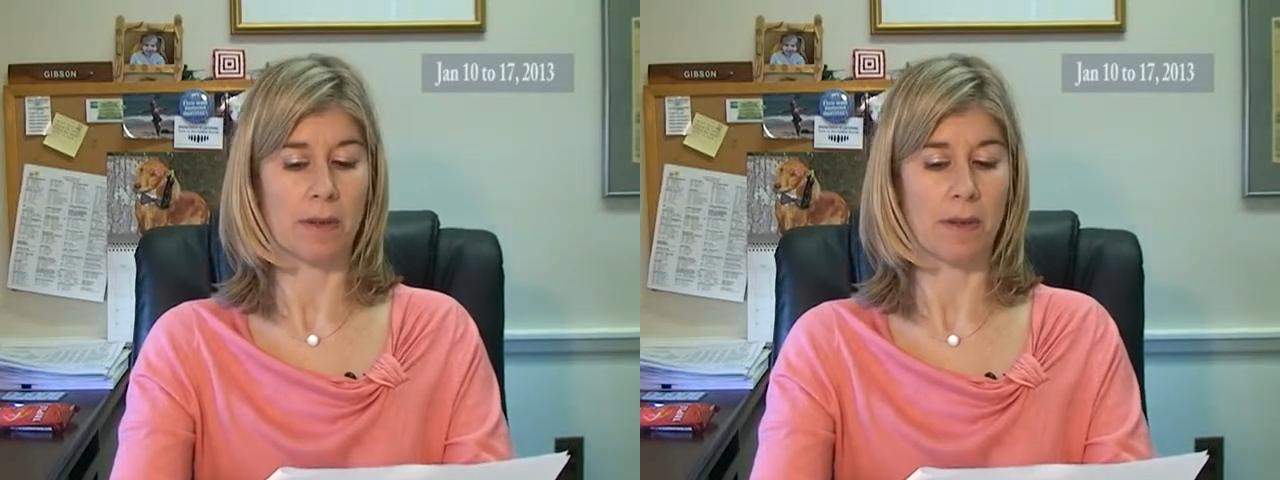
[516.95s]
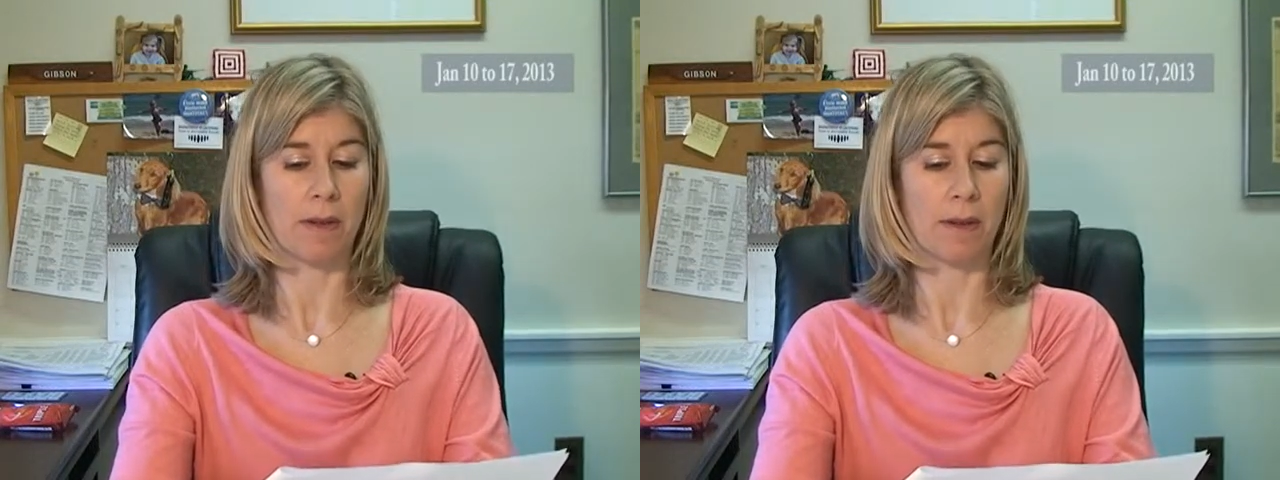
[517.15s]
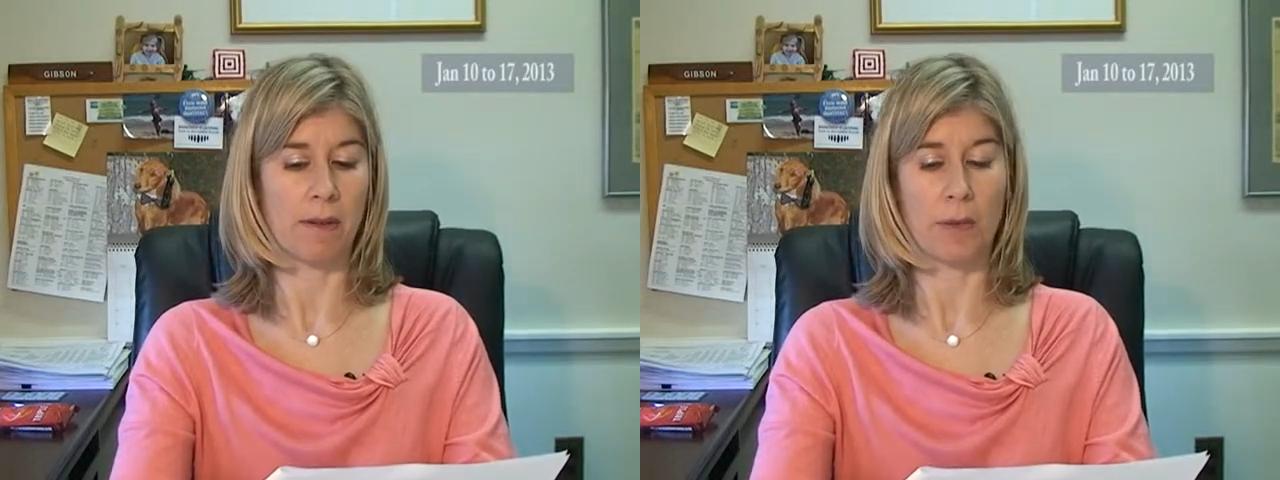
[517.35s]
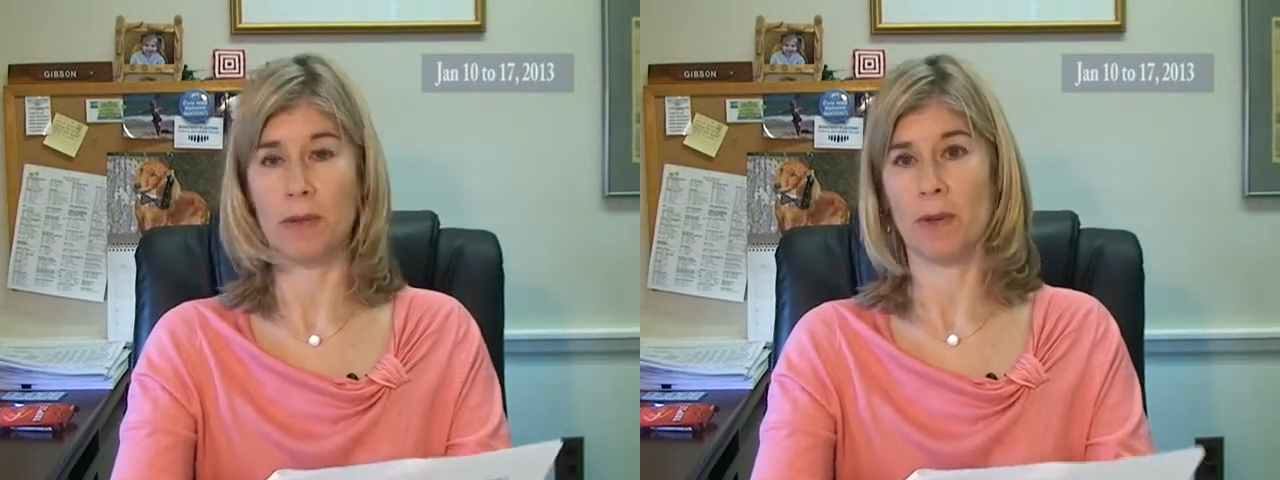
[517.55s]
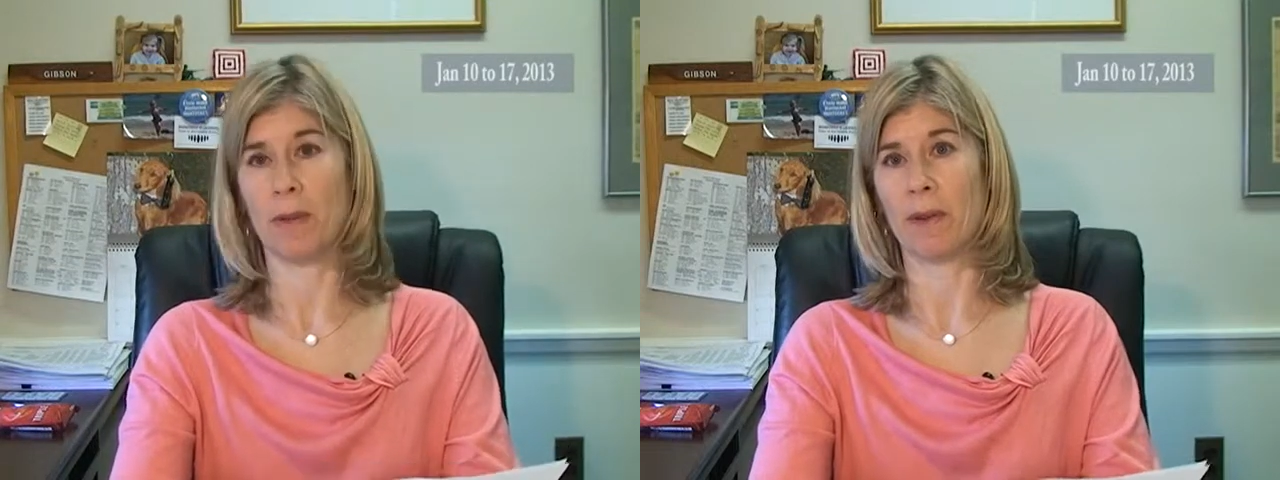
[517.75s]
certain
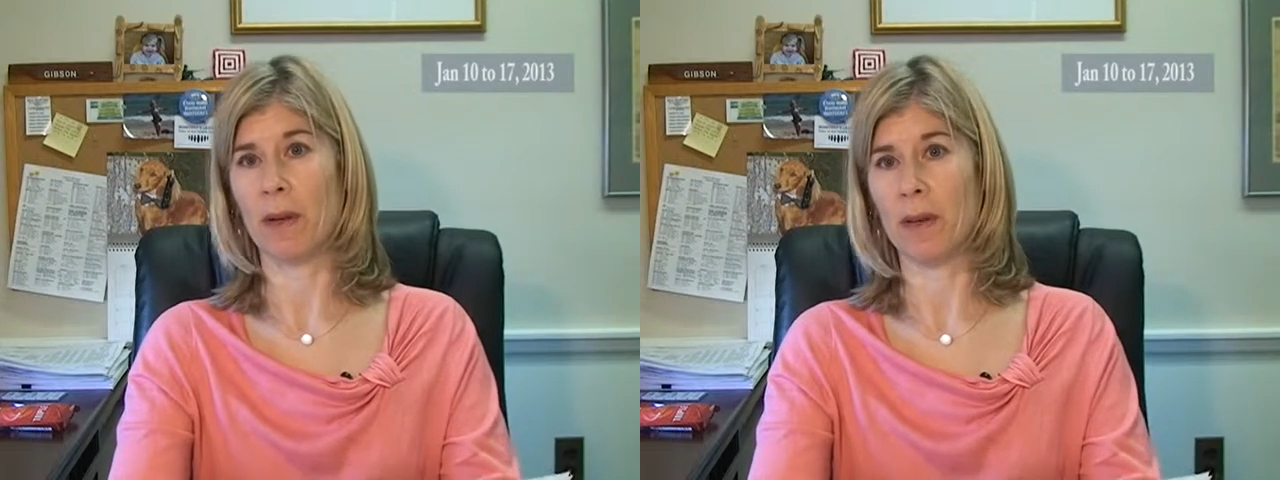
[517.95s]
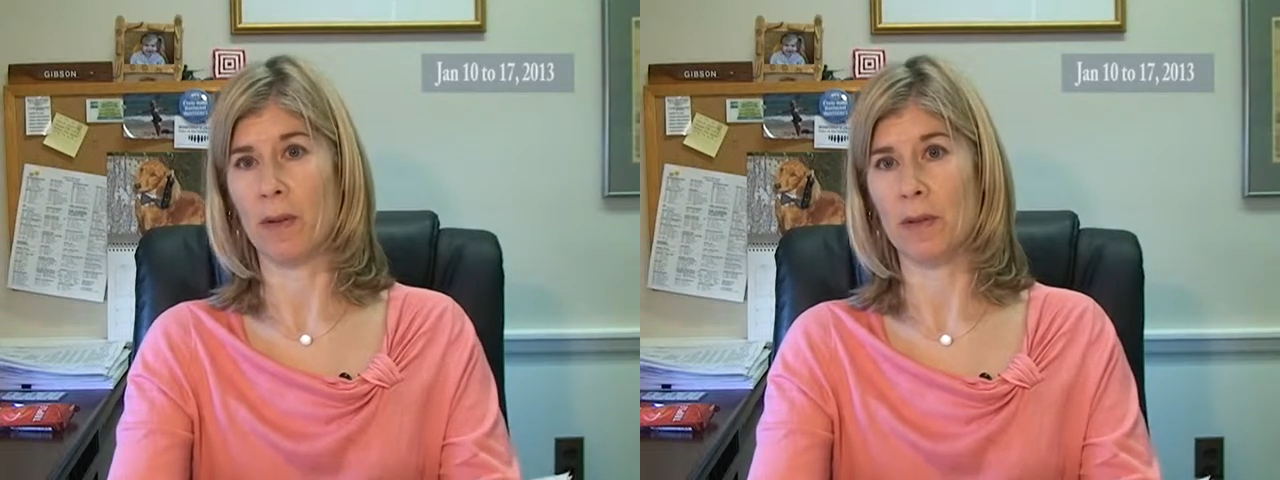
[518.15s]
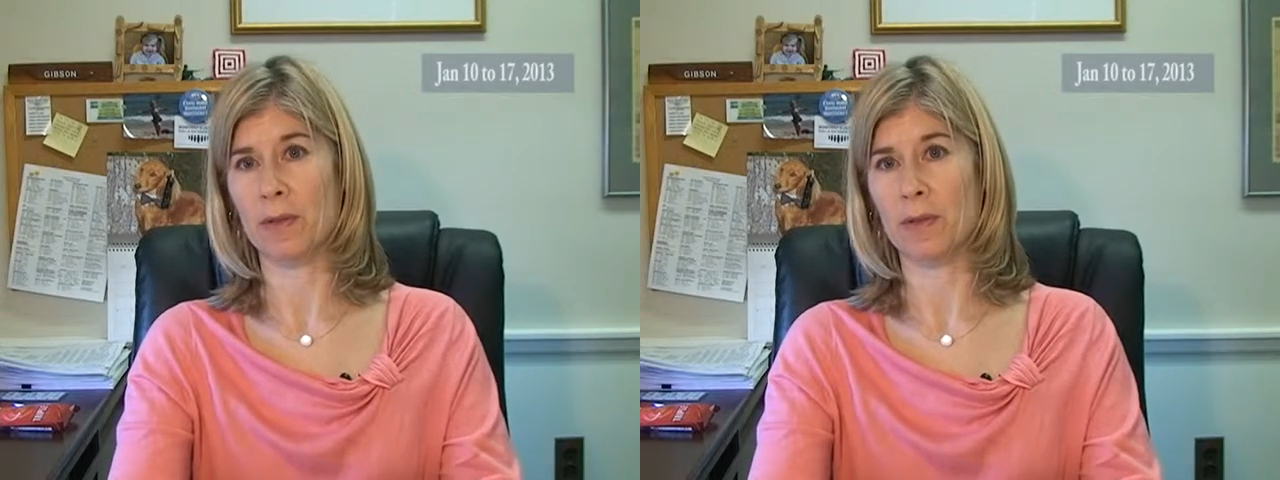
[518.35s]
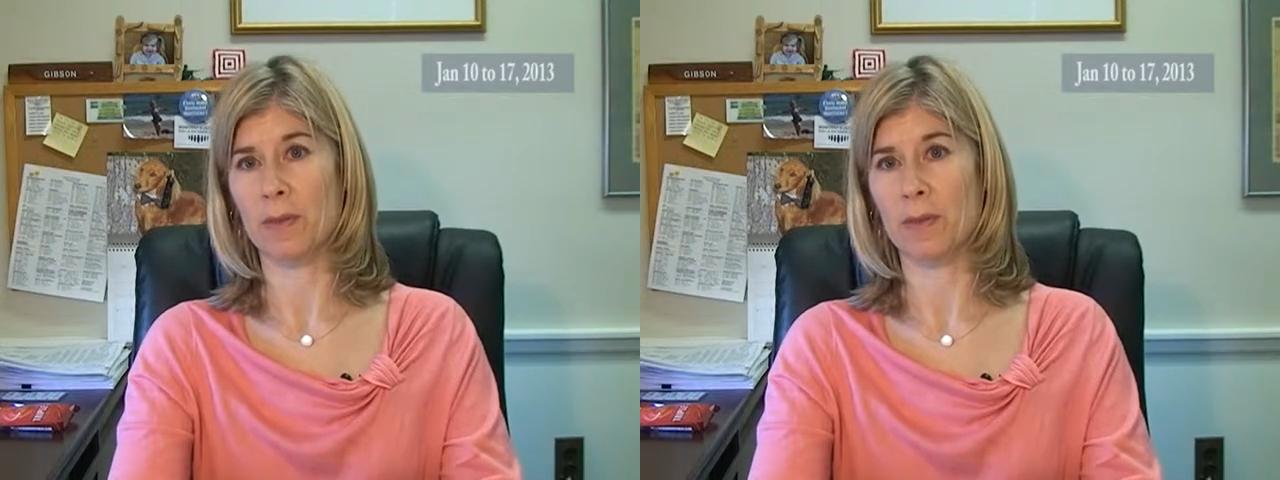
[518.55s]
what streaming video is.